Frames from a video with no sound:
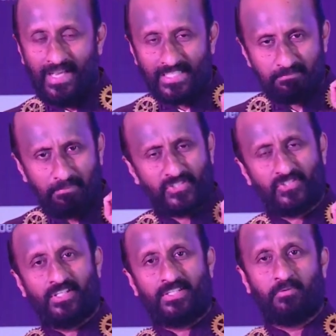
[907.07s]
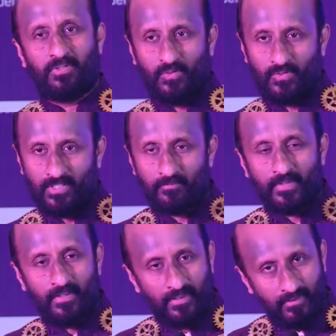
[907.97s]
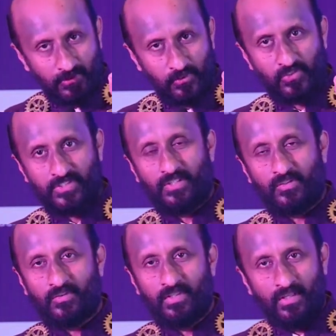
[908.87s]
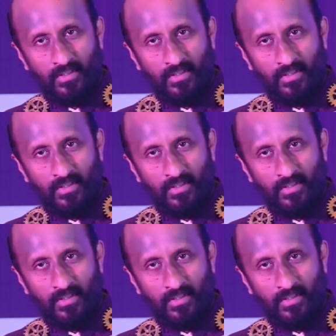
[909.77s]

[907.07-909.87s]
as passionate about the whole thing, Jose Chacko.